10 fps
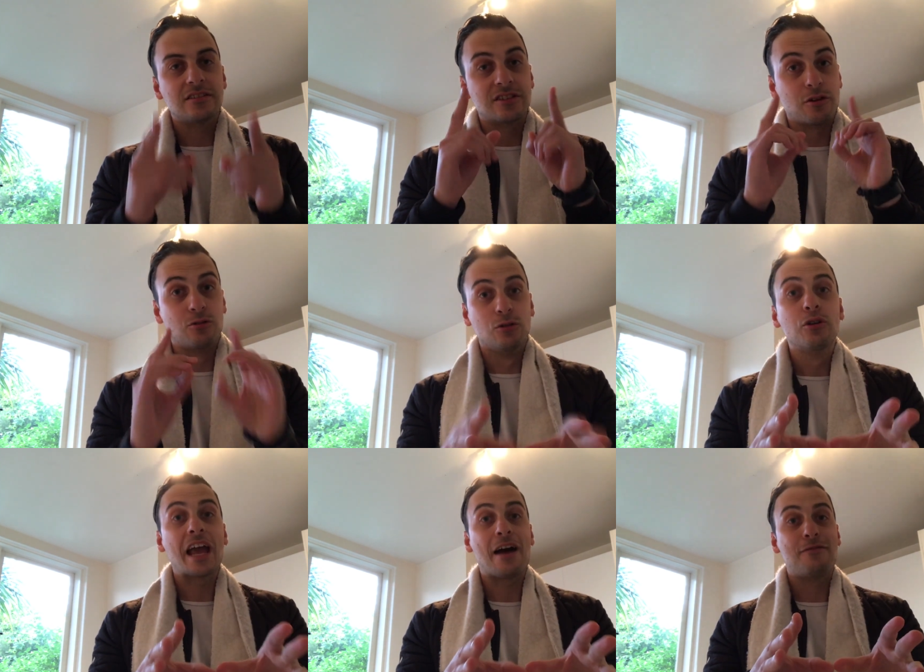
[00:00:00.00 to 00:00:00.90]
so
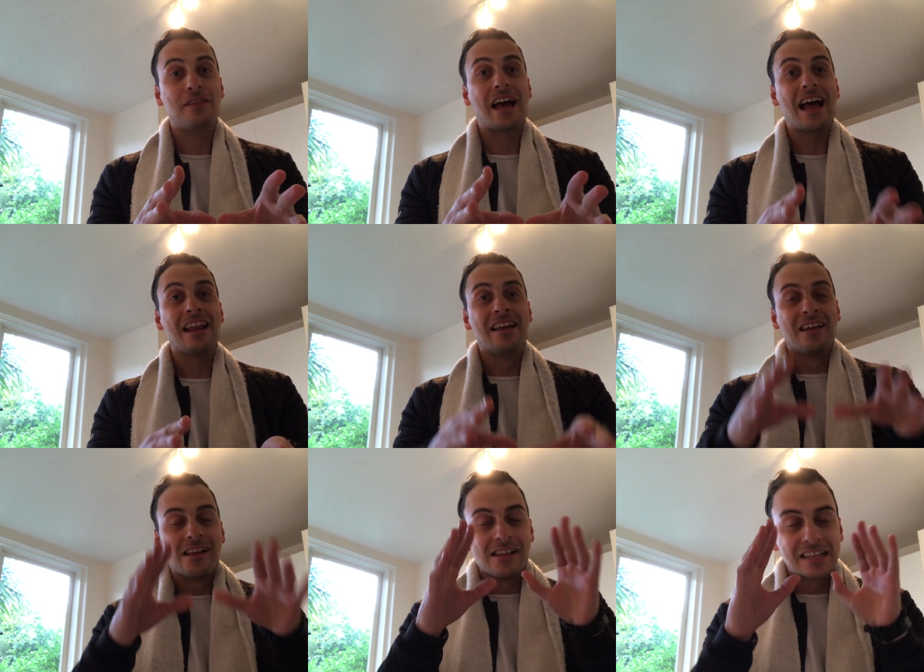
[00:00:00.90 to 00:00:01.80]
look out for that.
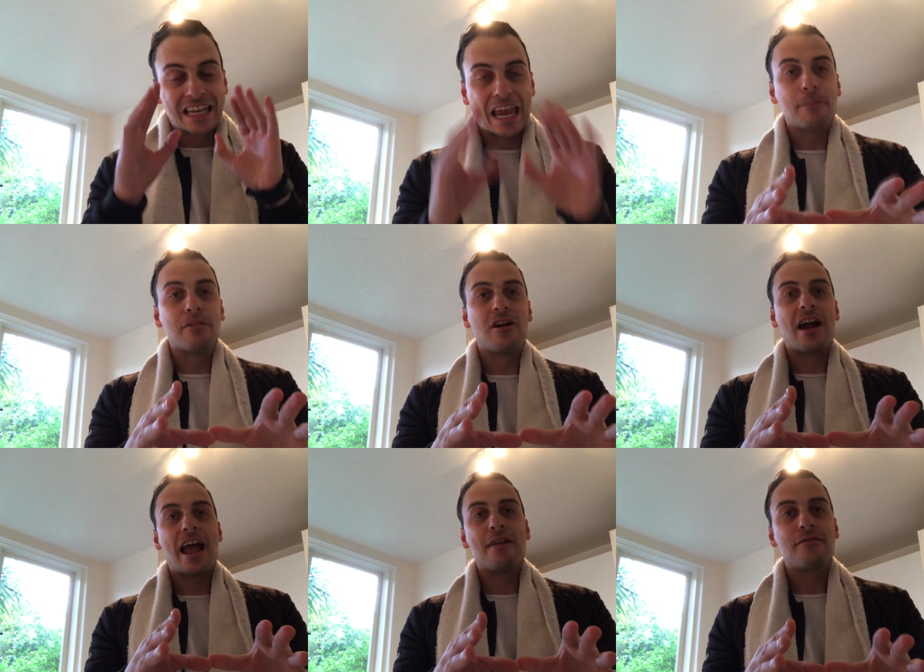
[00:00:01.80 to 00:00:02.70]
Keep an
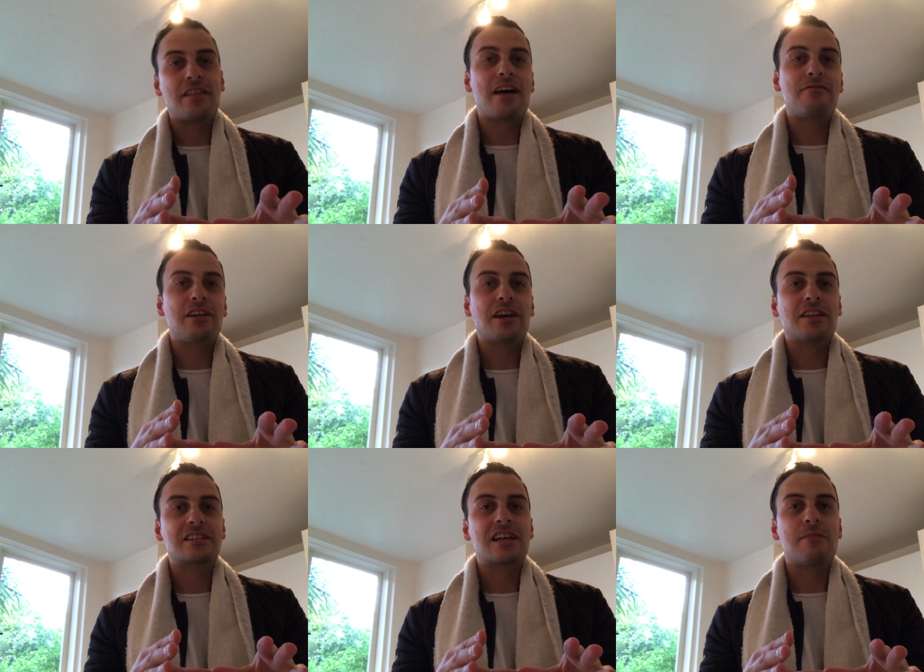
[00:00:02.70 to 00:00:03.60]
eye out for that
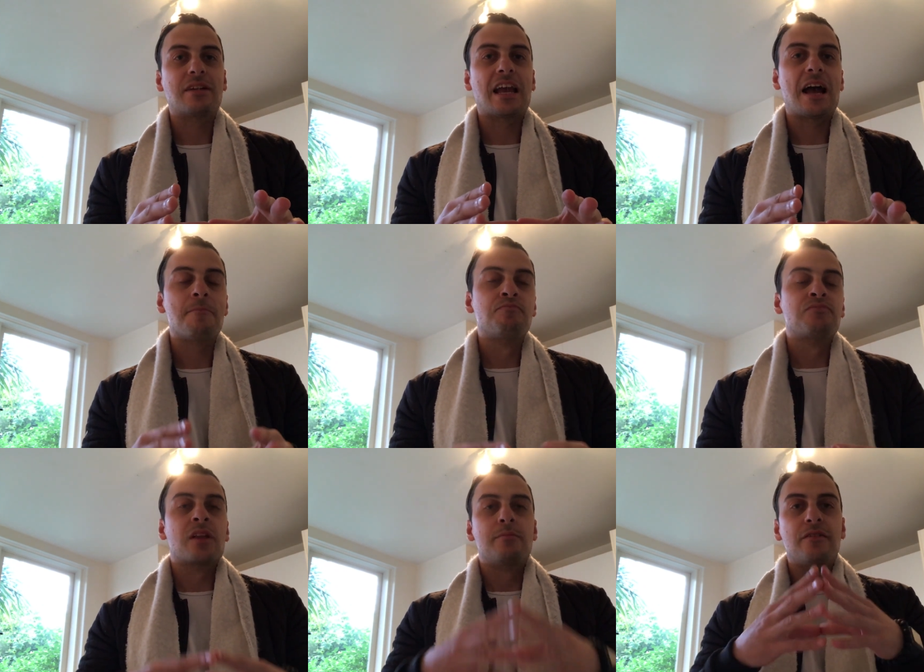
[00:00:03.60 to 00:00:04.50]
video that's coming out.
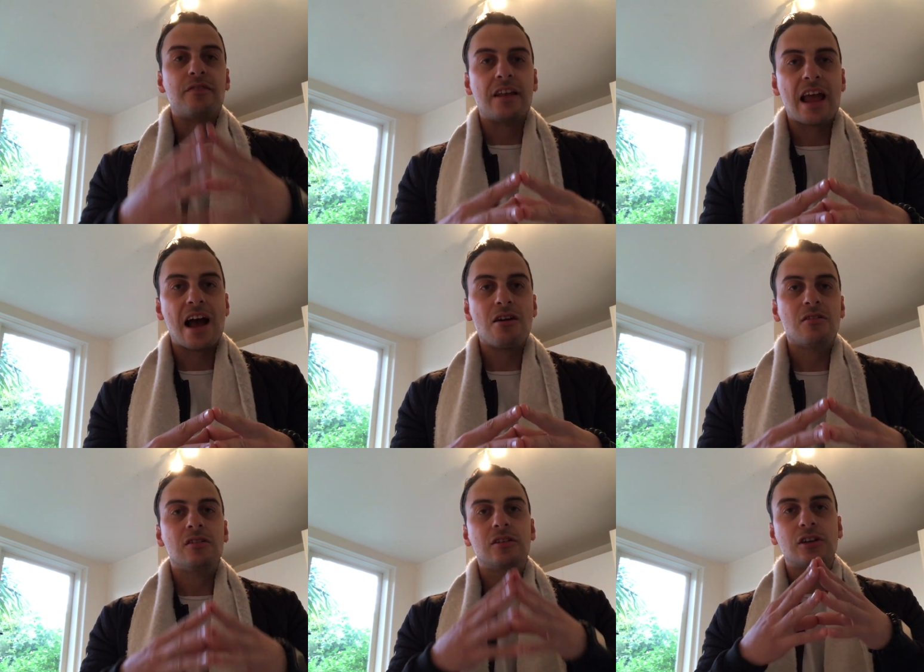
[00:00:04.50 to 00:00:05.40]
But for
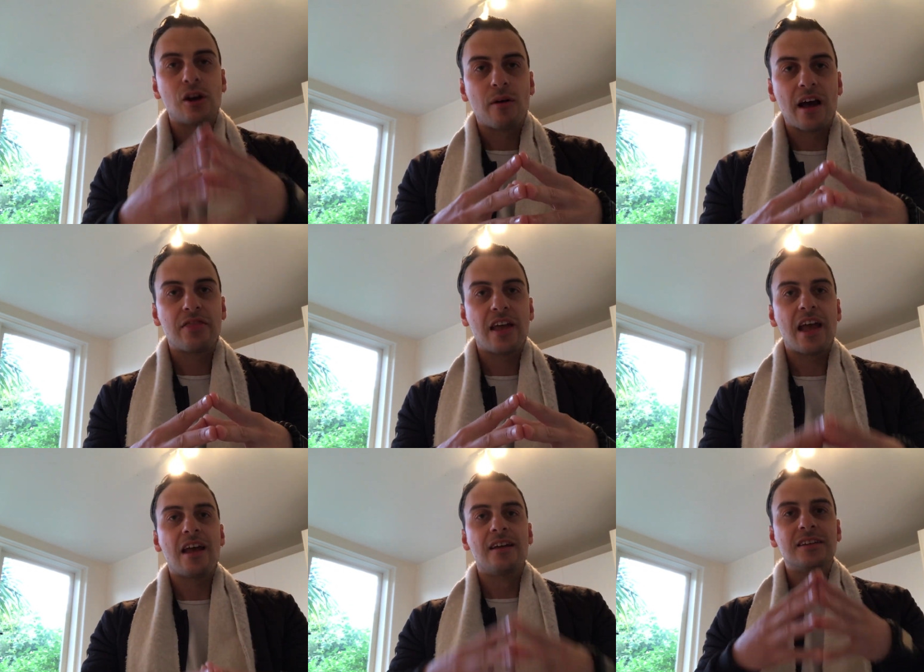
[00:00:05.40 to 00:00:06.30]
now, go out
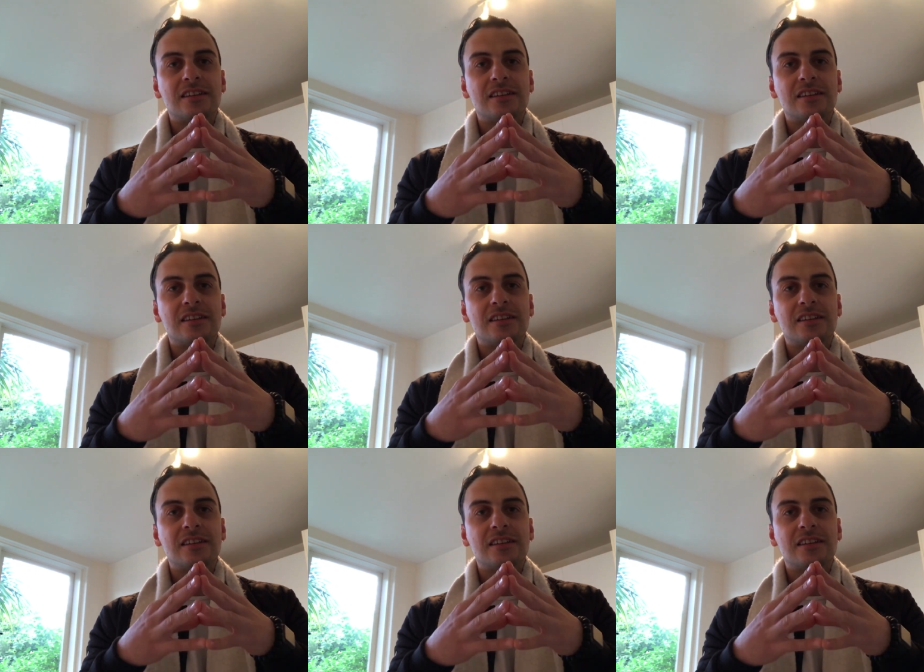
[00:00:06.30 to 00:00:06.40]
there,